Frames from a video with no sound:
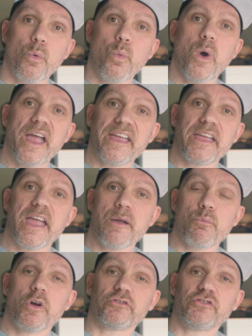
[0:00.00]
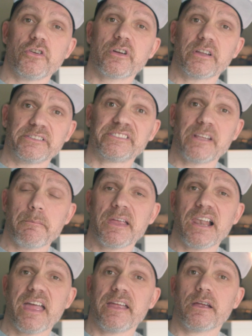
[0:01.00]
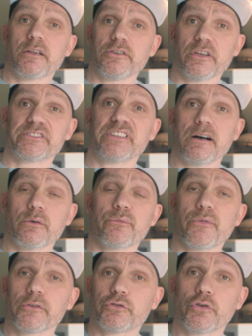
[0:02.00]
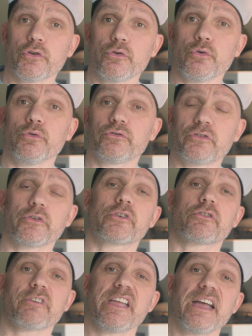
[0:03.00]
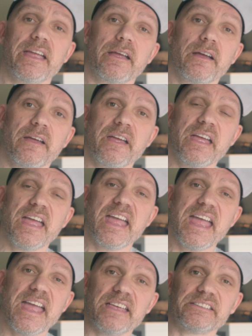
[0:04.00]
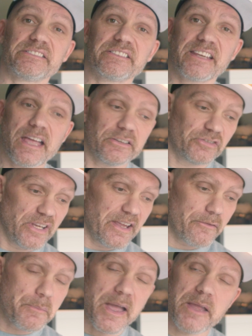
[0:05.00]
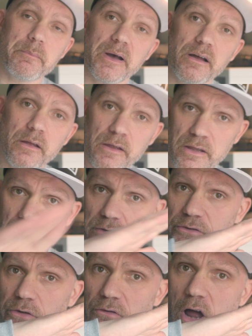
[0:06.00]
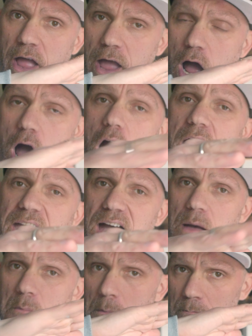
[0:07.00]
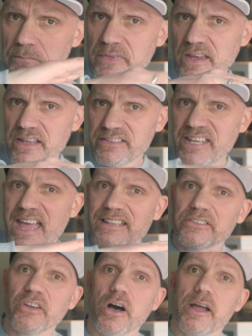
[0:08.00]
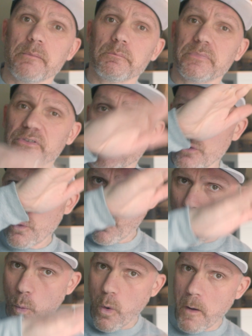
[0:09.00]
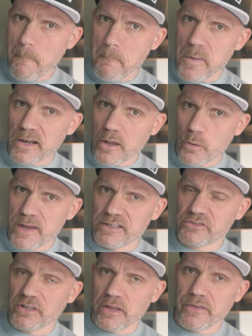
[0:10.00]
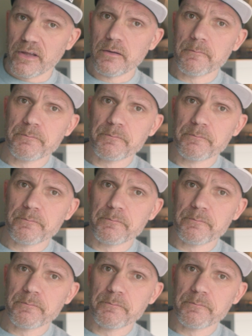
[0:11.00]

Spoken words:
way in which you can stimulate yourself to create is to get a sheet of paper, to write I am 10 times, one below each other.